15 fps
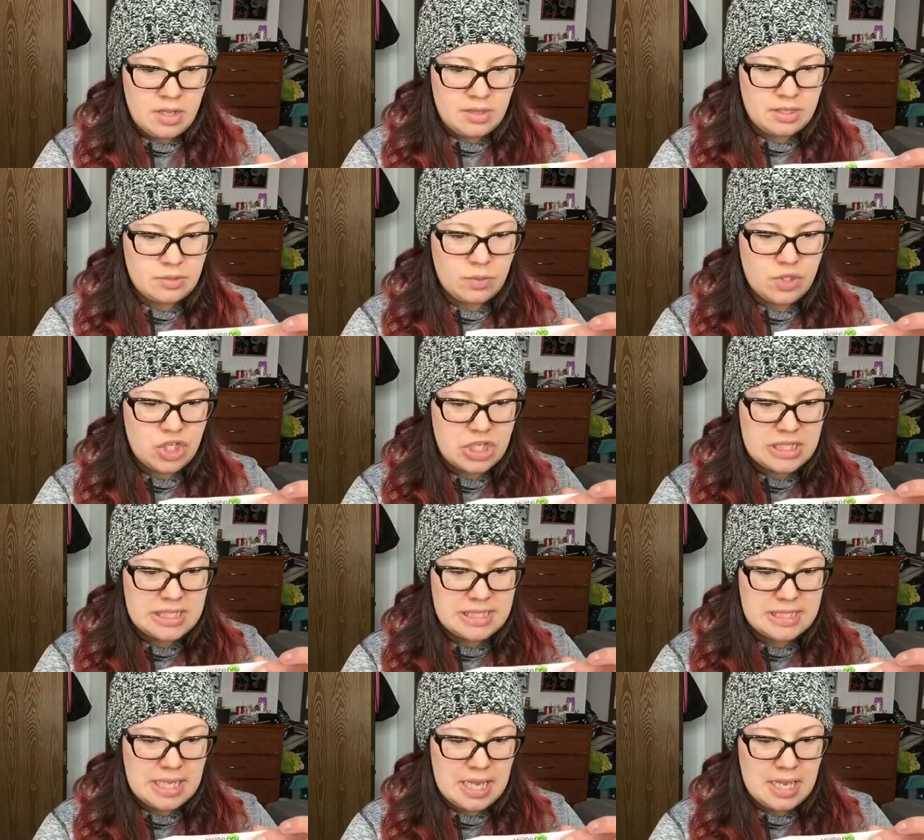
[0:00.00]
This one
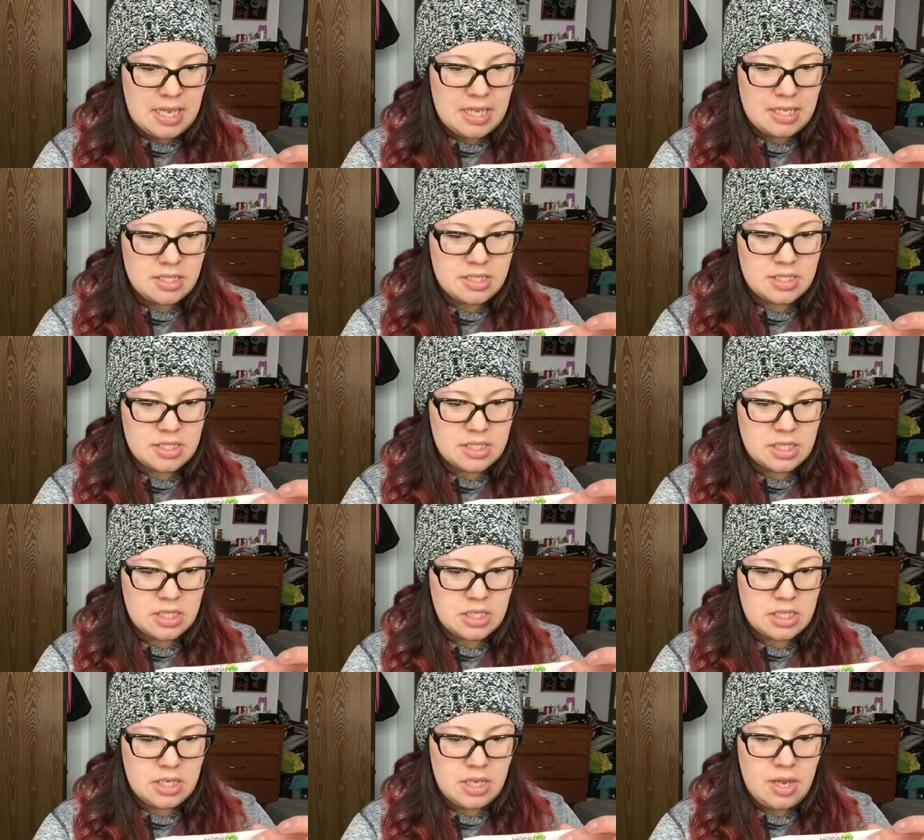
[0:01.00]
just says
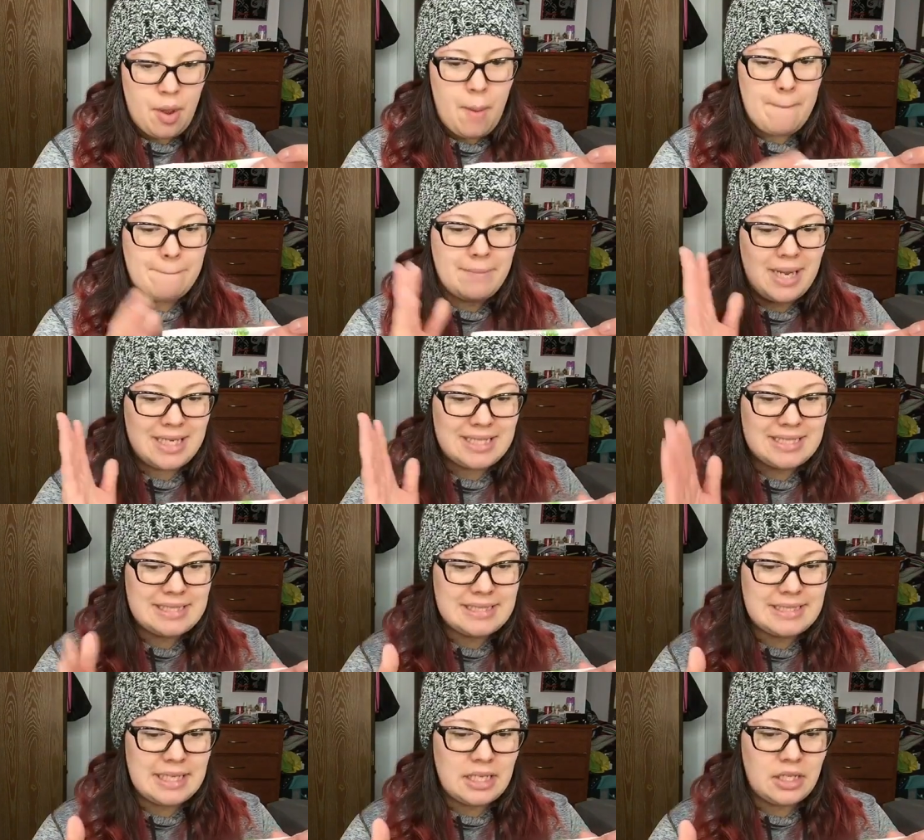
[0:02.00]

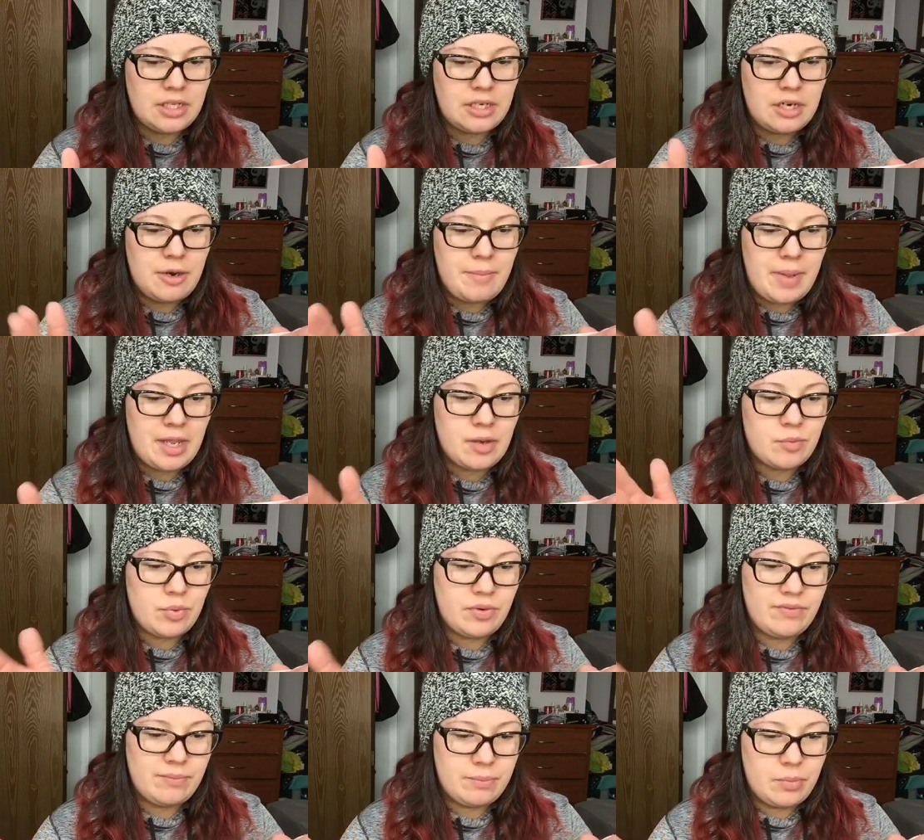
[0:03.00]
Micellar Makeup
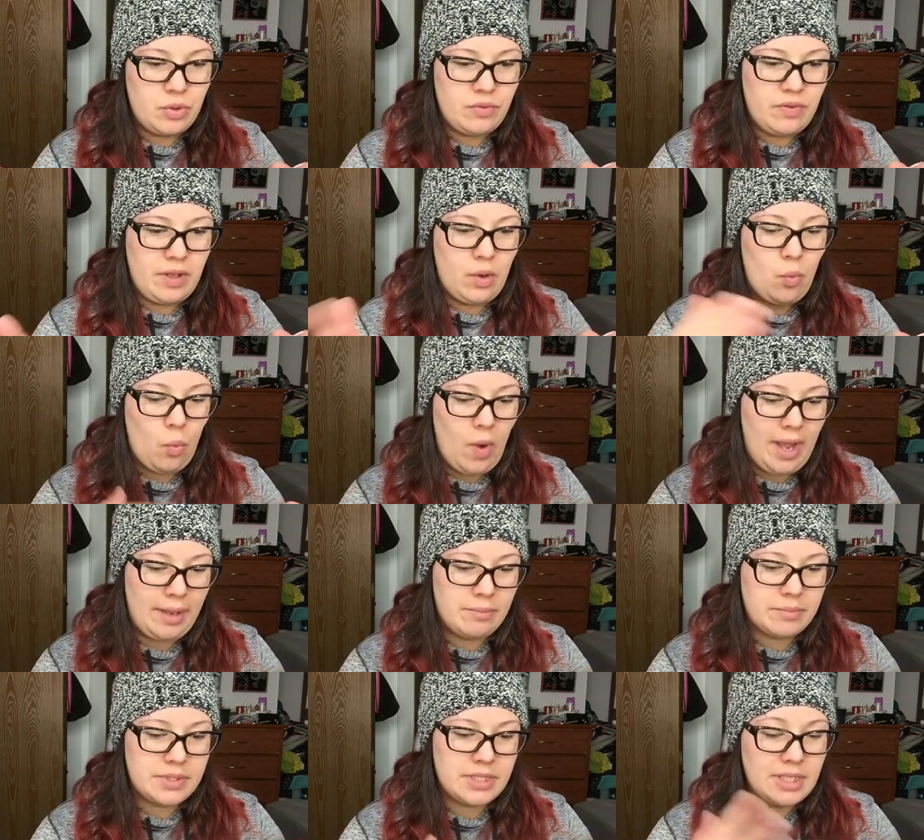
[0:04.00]
Removing
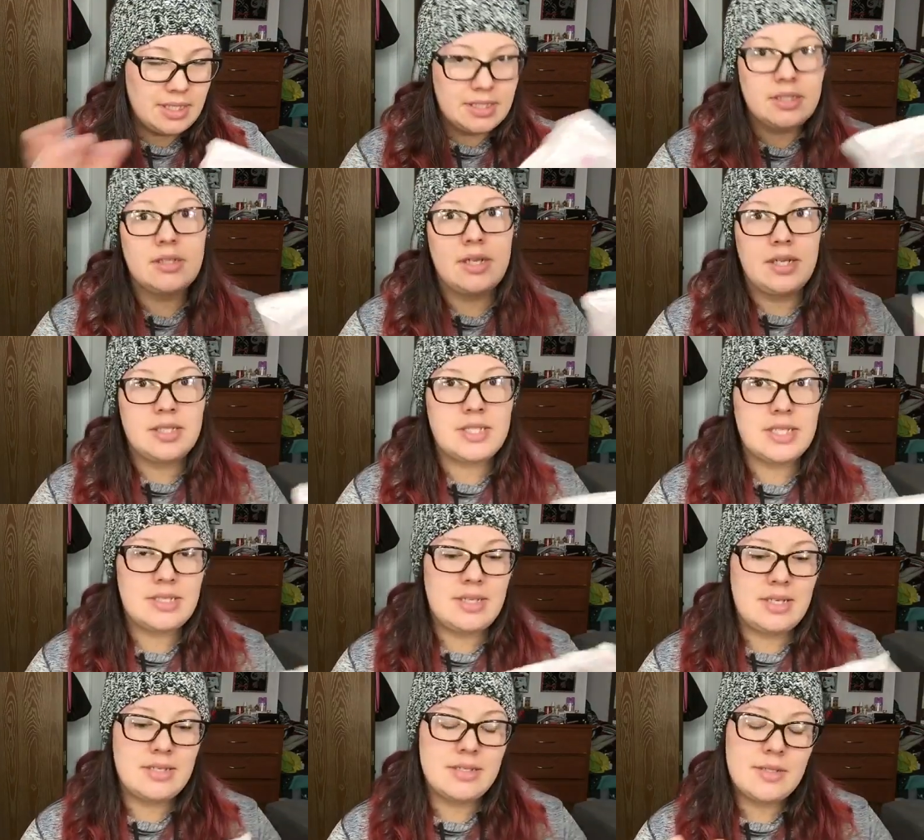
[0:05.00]
Wipes, and it says
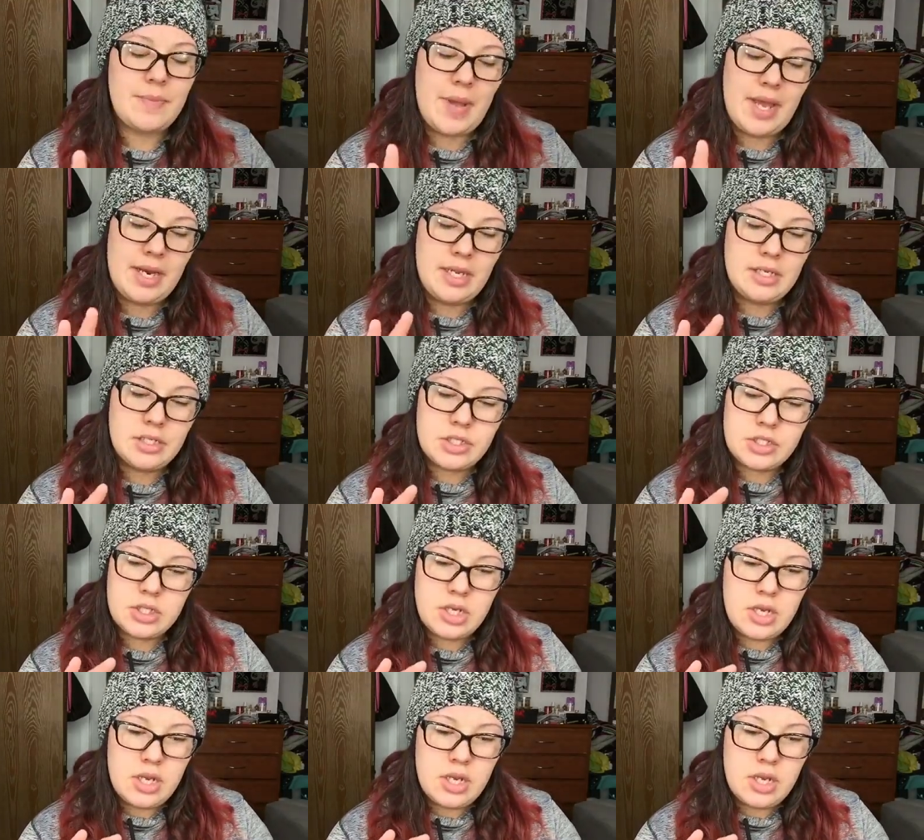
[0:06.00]
it in Spanish.